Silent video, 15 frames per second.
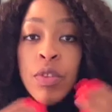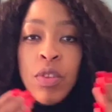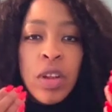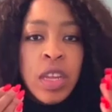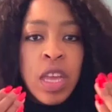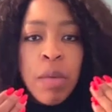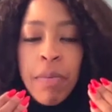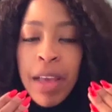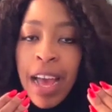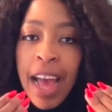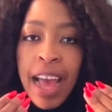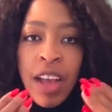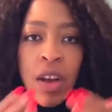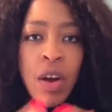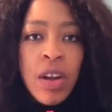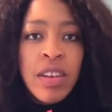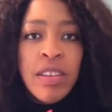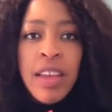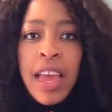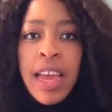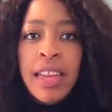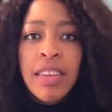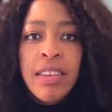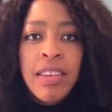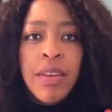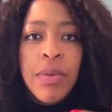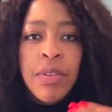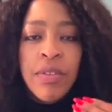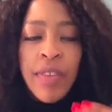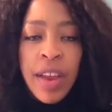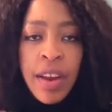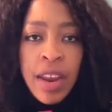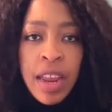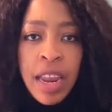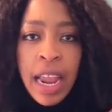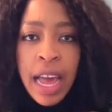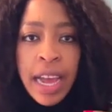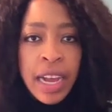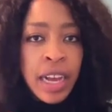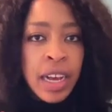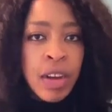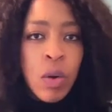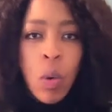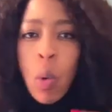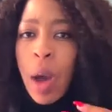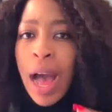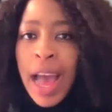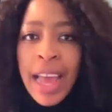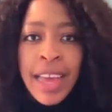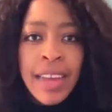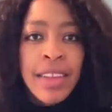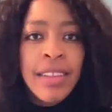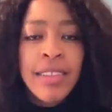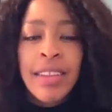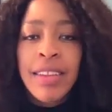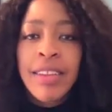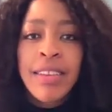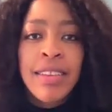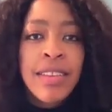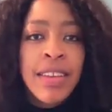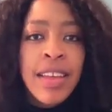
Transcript: not keeping eye contact. He was very like quiet, and